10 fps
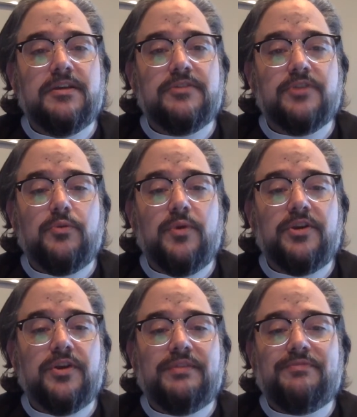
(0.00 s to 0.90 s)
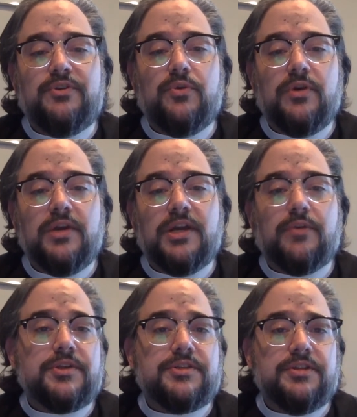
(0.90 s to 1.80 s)
I wonder, if you're a
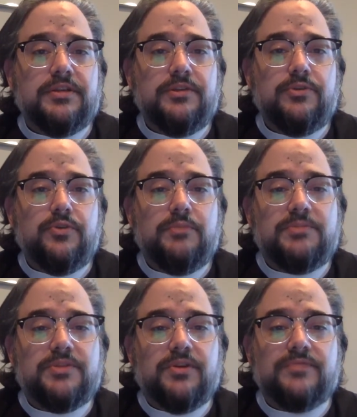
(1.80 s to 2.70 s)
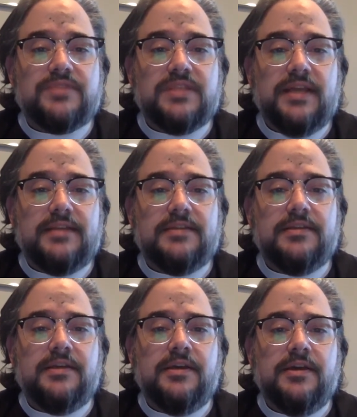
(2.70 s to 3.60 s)
Christian who observes Lent,
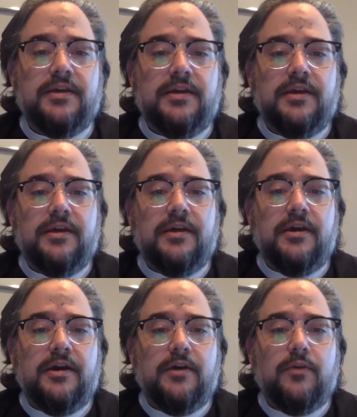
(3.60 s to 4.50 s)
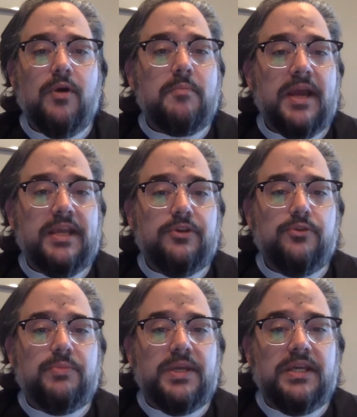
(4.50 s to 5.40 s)
what might you
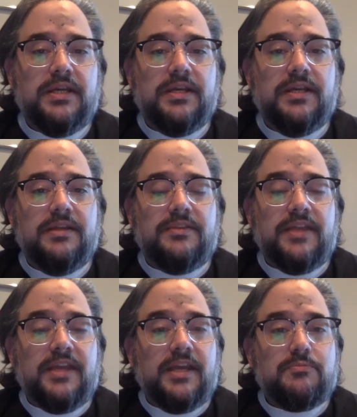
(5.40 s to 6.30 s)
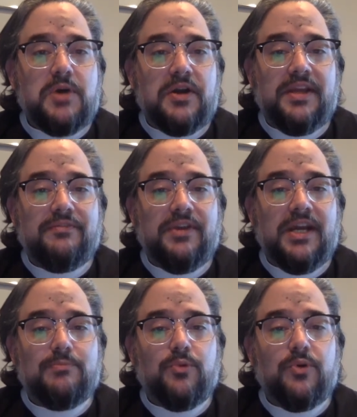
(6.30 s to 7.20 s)
be thinking about giving
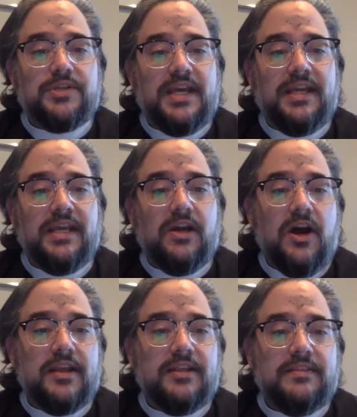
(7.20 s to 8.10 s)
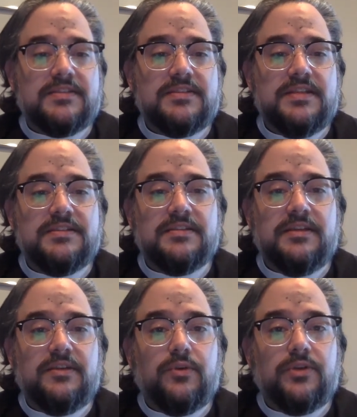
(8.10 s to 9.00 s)
up or taking on in this season
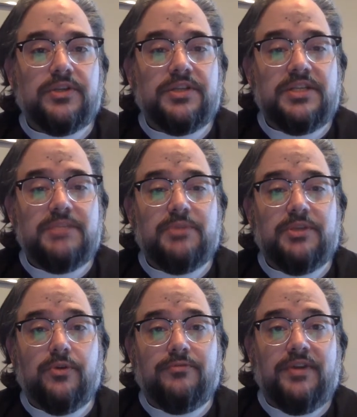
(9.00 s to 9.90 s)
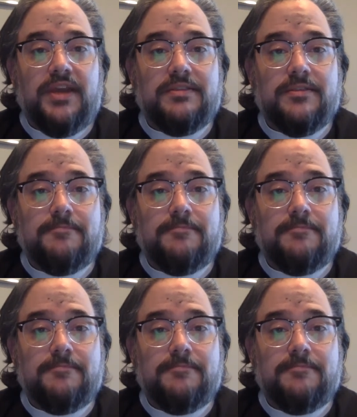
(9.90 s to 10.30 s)
in order to deepen your faith?